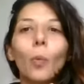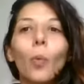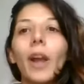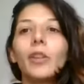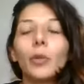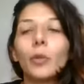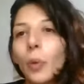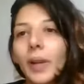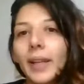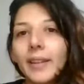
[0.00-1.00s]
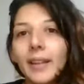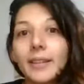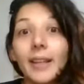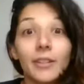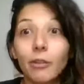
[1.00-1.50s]
way to do it
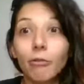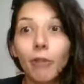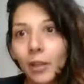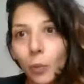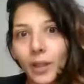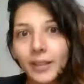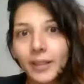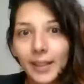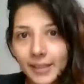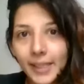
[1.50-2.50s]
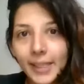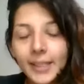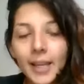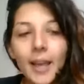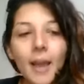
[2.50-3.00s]
that's the right one and that's it.